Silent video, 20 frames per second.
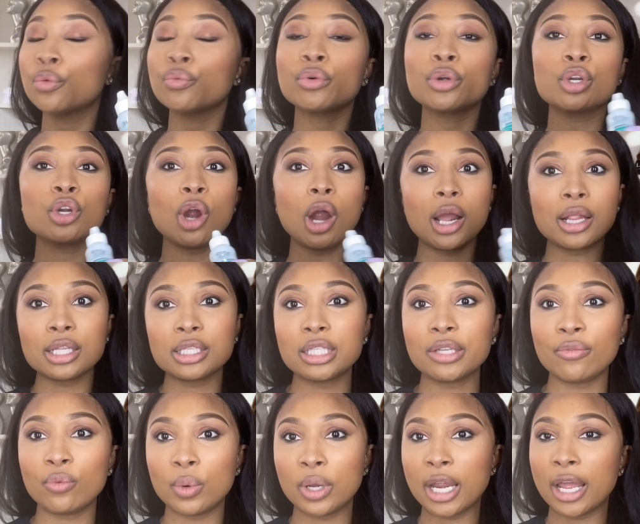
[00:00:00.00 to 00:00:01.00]
Regardless
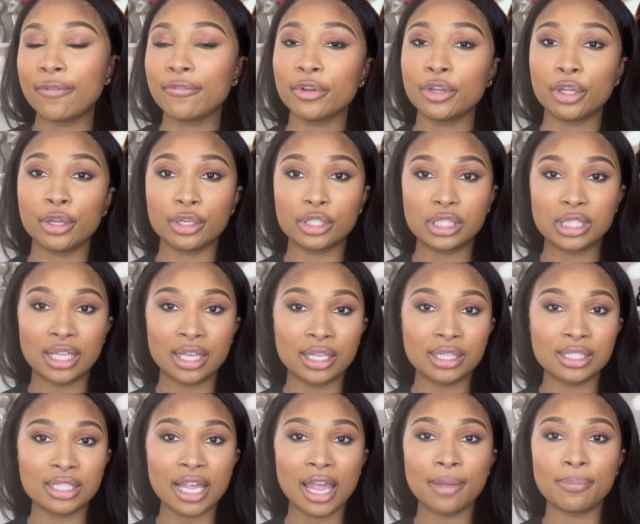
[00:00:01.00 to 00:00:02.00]
of whatever your
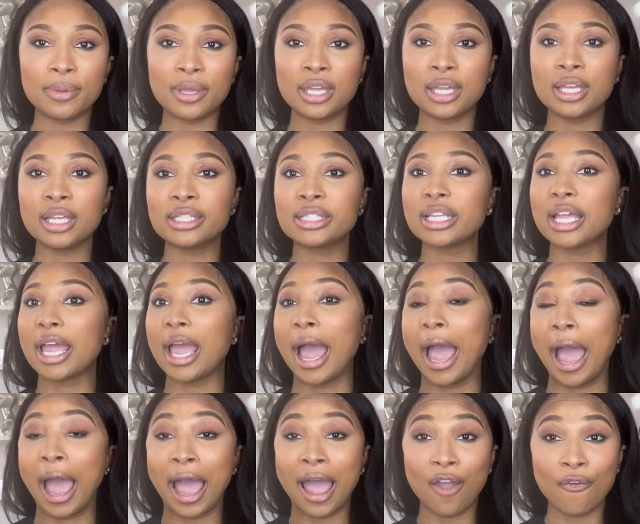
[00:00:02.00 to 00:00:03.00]
skin type is,
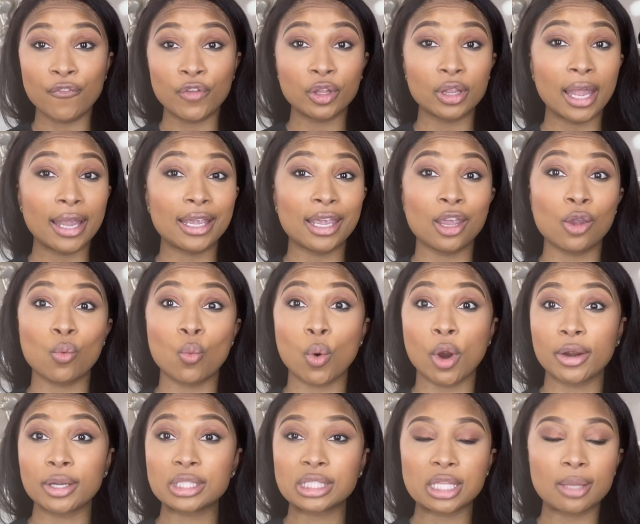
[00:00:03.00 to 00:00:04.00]
I feel like it
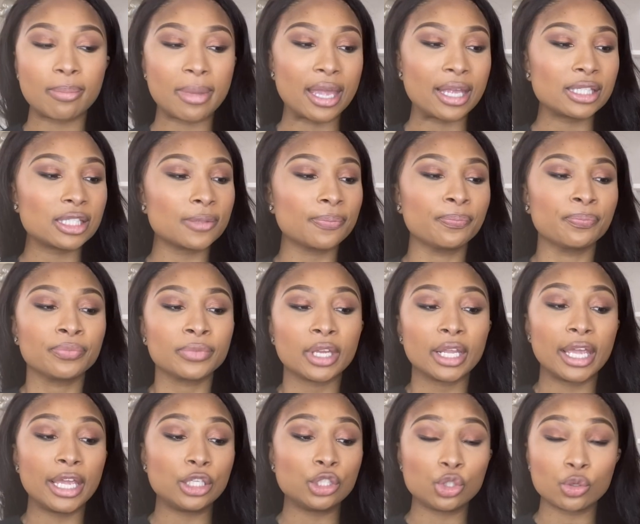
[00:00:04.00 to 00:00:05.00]
works the best.
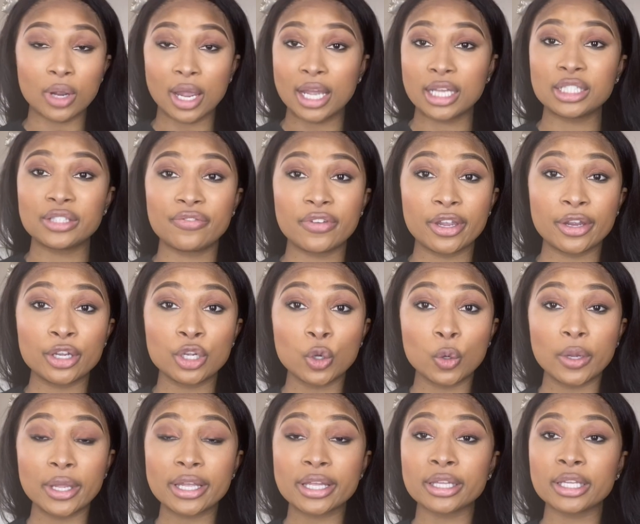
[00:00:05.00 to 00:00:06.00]
It dries very
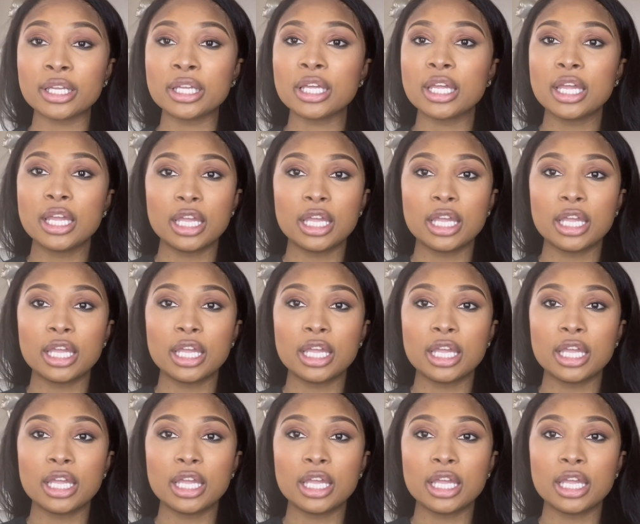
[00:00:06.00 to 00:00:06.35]
quickly.